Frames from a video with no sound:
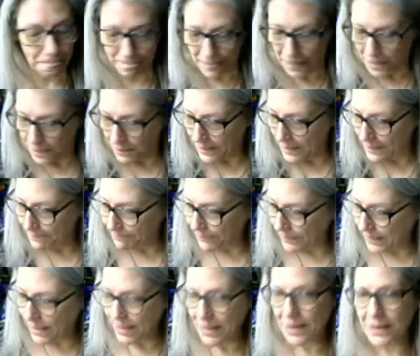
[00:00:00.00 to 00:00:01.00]
All right.
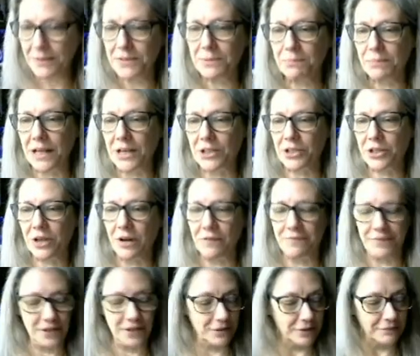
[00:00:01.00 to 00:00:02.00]
And I splash
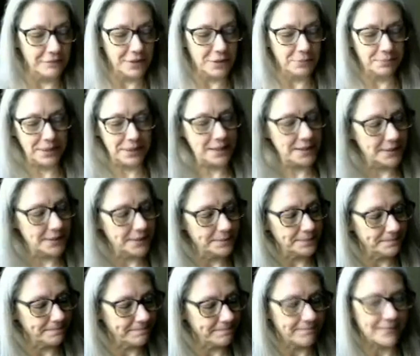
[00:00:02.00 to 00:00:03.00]
coffee all over the place.
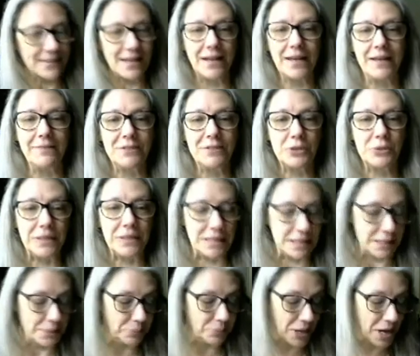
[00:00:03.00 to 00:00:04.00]
I have a
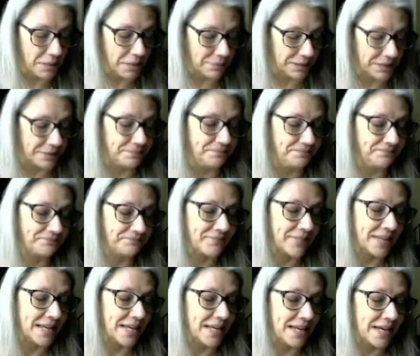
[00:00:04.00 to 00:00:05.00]
drinking problem.
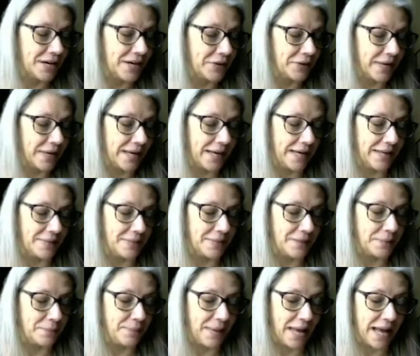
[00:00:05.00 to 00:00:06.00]
Okay,
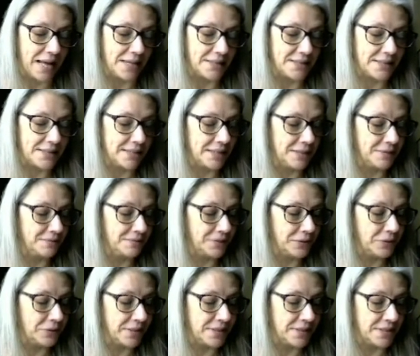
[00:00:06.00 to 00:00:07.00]
the past
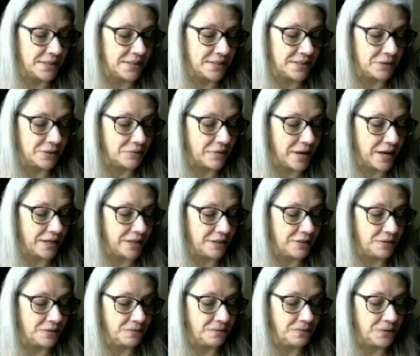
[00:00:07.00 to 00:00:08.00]
influences the right
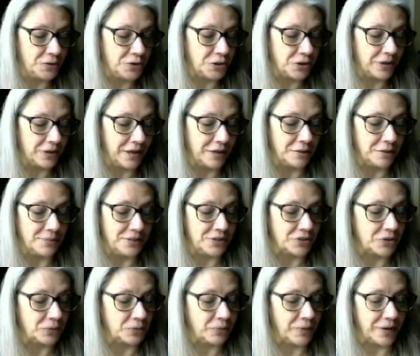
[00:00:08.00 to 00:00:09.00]
is the future elements
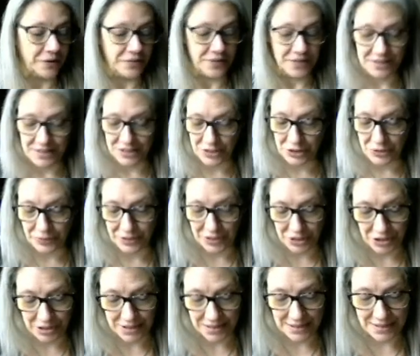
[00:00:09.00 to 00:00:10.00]
or where the
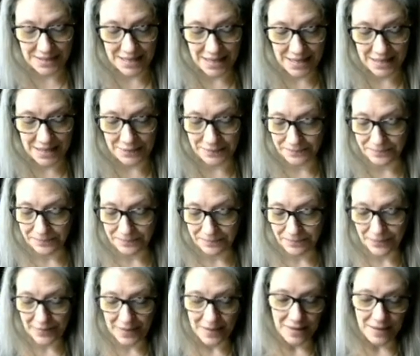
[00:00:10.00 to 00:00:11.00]
situation is heading.
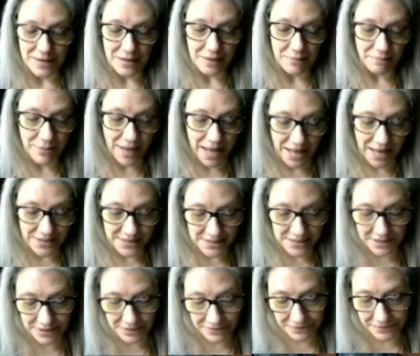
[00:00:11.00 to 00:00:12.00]
Past
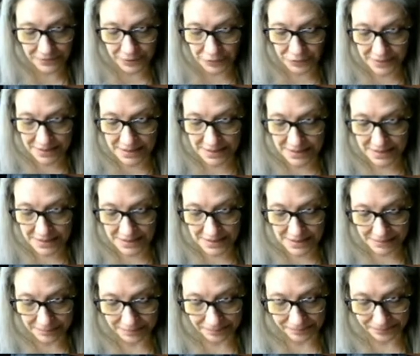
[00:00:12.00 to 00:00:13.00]

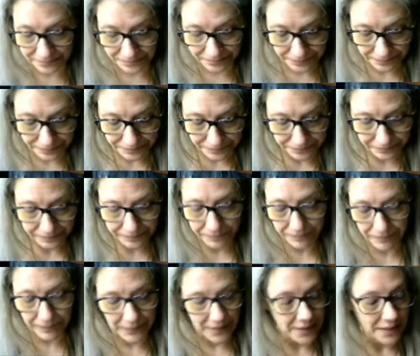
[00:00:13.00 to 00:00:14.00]
influences.
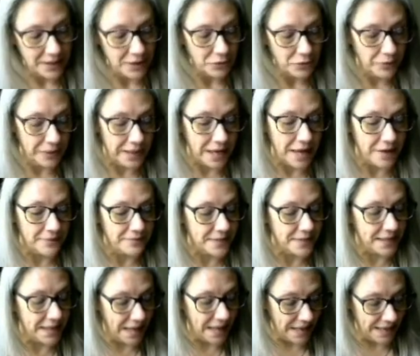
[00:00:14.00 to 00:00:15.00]
We have
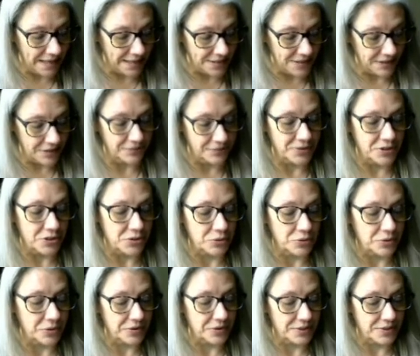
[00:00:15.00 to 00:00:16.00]
the Eight of
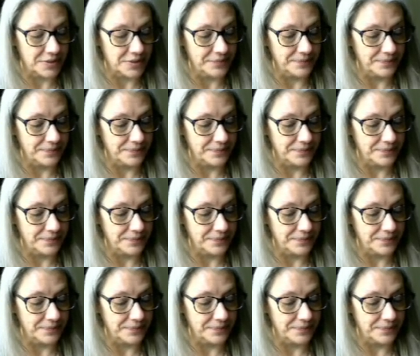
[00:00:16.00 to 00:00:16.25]
Swords.